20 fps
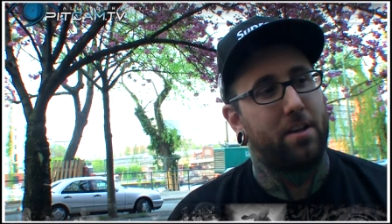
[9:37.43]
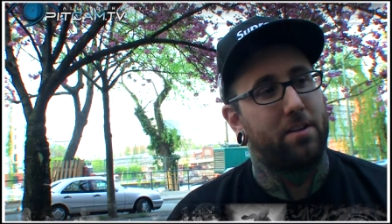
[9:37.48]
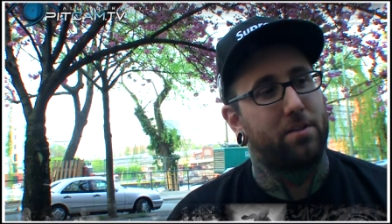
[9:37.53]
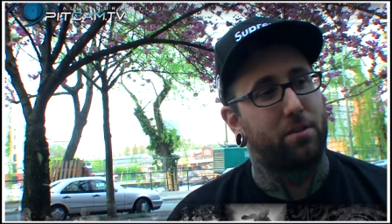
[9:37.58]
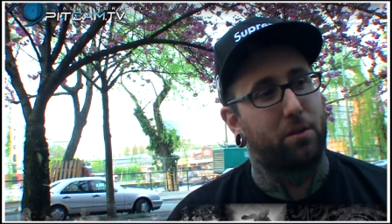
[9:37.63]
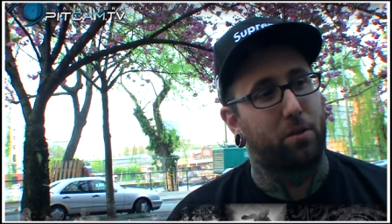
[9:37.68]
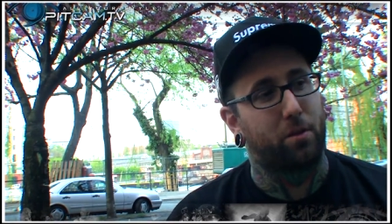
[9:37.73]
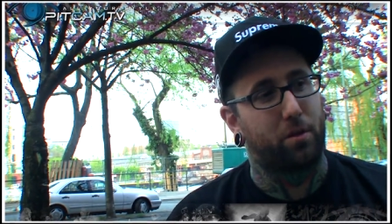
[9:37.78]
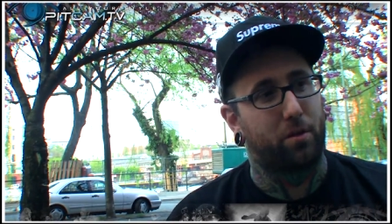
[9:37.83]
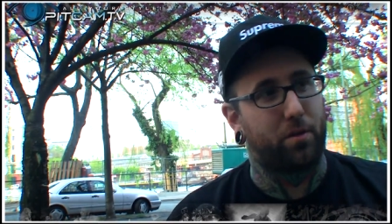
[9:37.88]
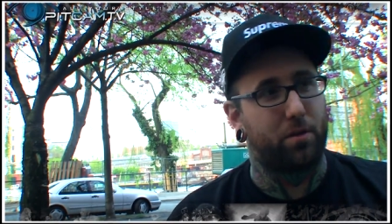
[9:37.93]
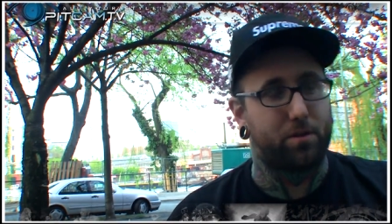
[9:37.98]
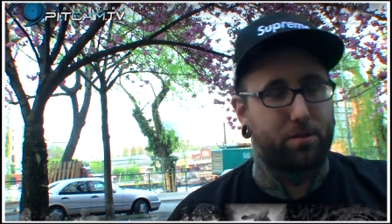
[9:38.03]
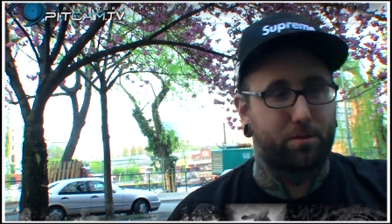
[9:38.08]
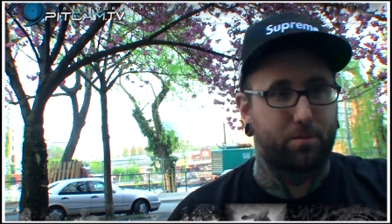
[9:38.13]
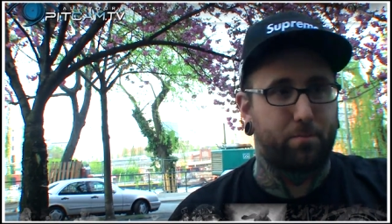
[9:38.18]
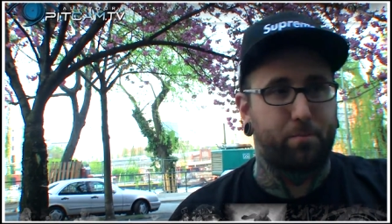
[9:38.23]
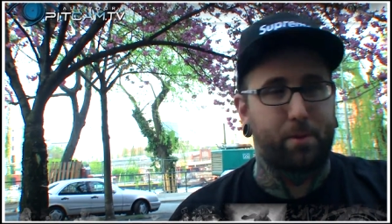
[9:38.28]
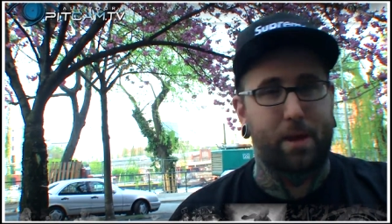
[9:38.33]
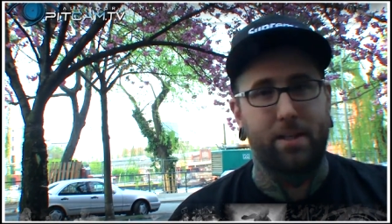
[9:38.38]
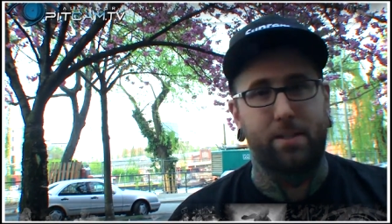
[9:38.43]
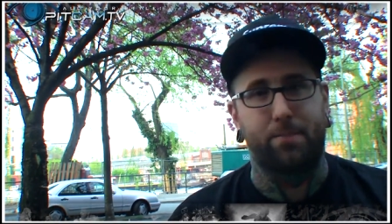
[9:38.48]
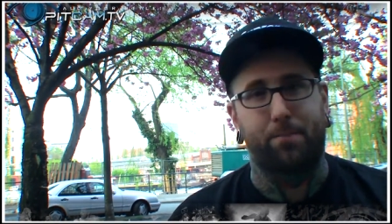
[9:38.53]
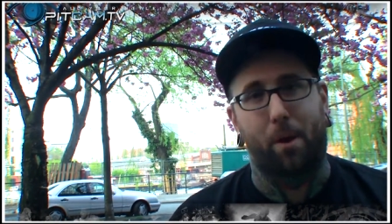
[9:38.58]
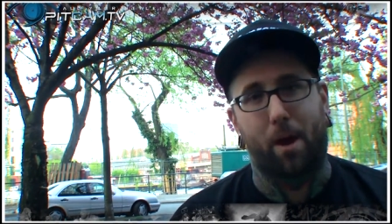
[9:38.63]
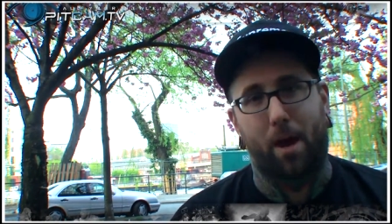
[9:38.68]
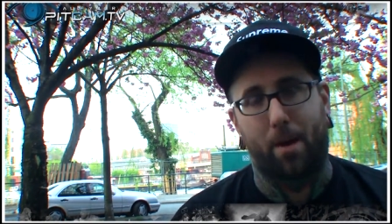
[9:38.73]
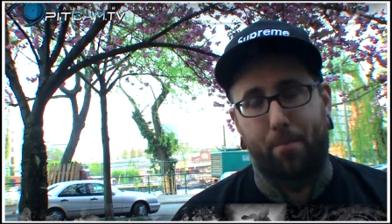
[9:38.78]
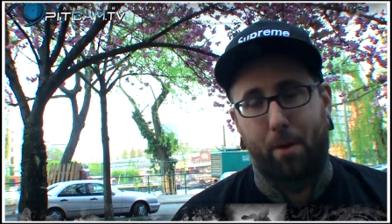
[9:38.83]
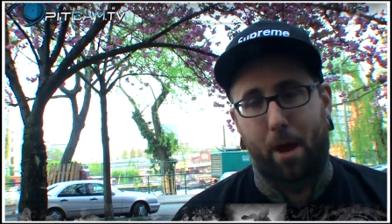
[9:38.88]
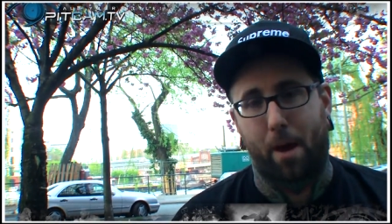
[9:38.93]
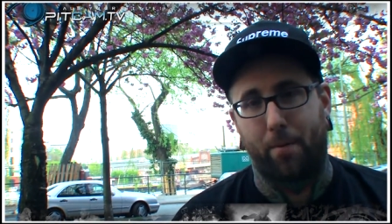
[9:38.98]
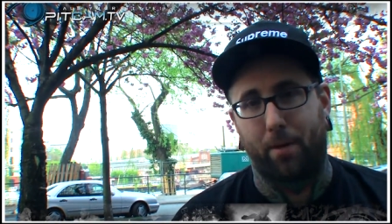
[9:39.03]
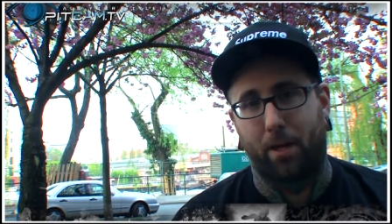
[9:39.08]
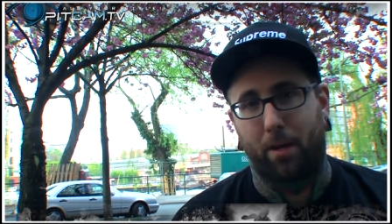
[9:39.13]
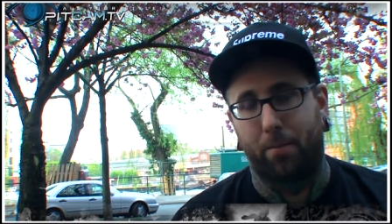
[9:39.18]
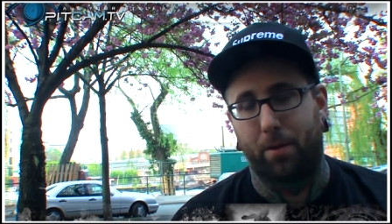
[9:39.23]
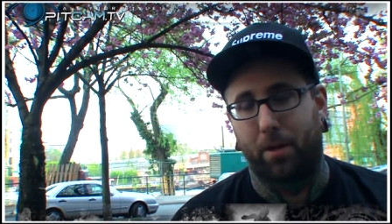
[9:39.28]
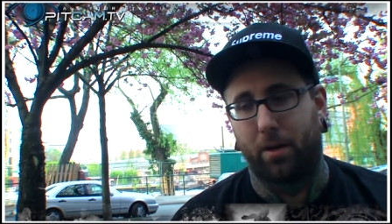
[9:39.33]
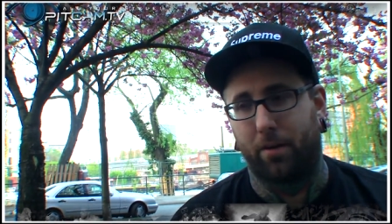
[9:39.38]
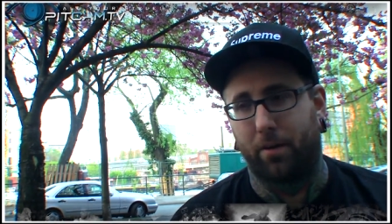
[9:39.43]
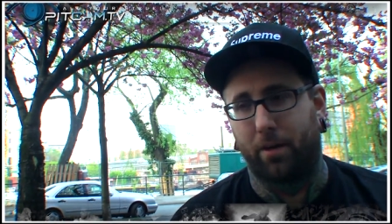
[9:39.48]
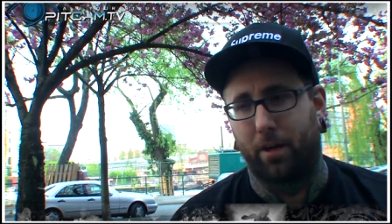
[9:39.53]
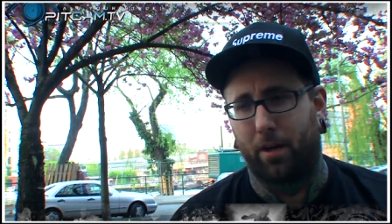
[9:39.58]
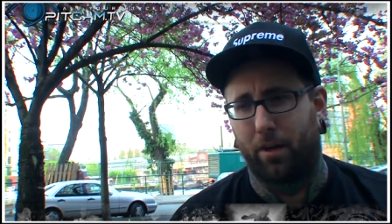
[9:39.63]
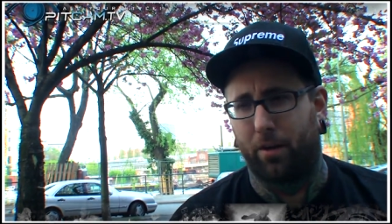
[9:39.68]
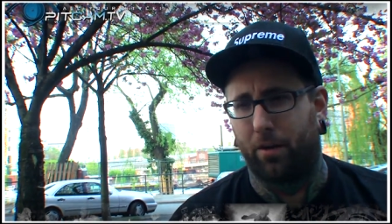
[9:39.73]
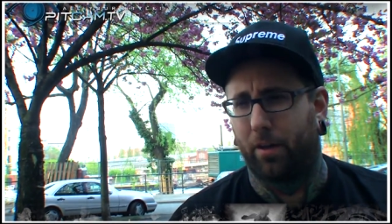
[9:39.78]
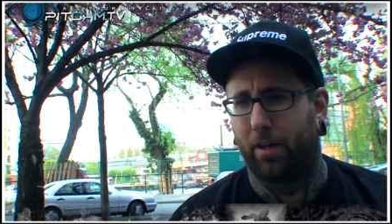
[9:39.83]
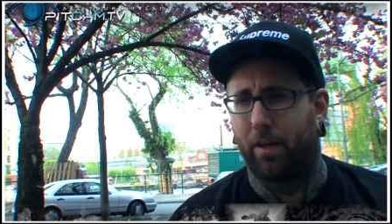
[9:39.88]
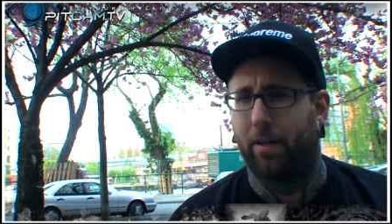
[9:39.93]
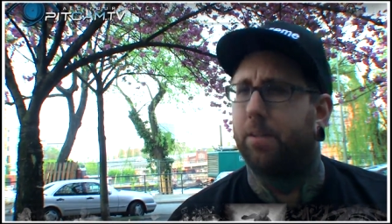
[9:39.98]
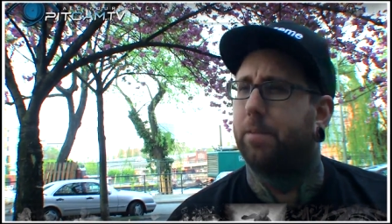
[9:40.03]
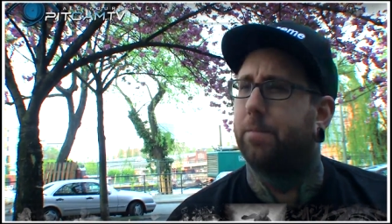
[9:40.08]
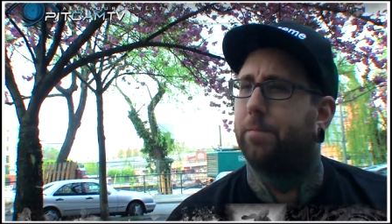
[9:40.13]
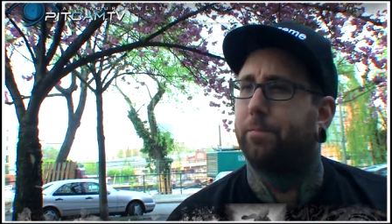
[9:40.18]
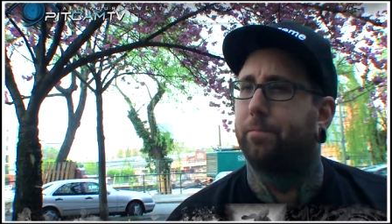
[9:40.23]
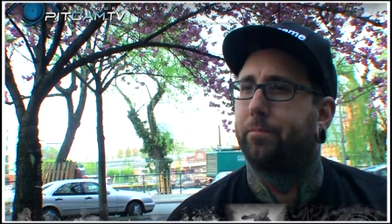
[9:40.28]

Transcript: So there's bands popping up here and there, and you're like,